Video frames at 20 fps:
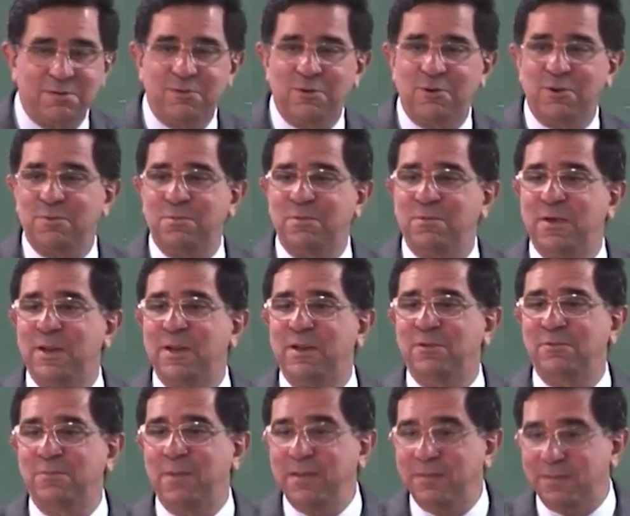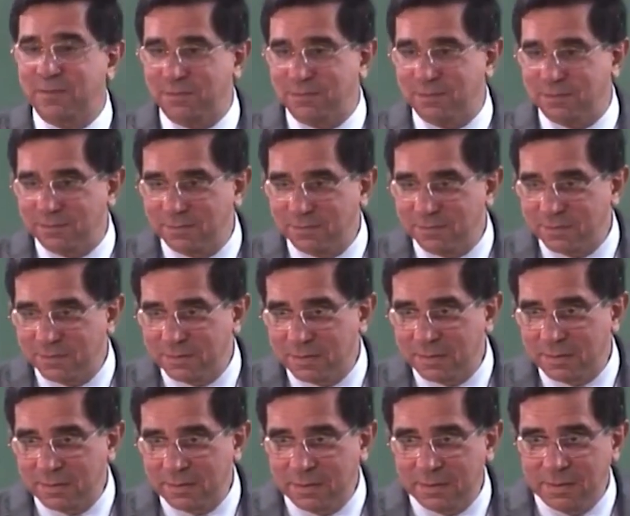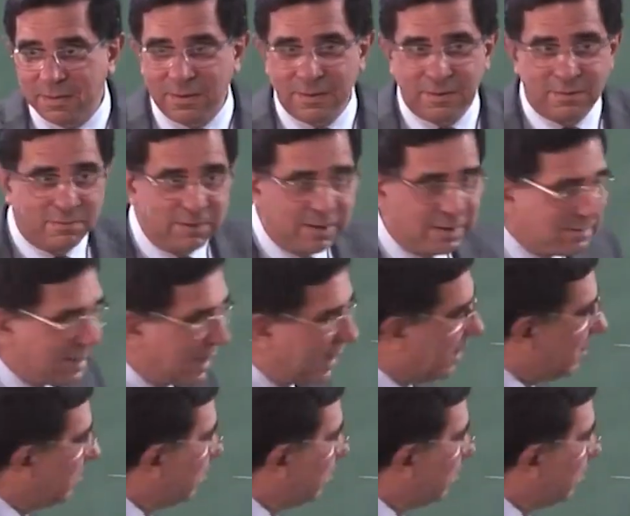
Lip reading: it's going to be very expensive. Whereas I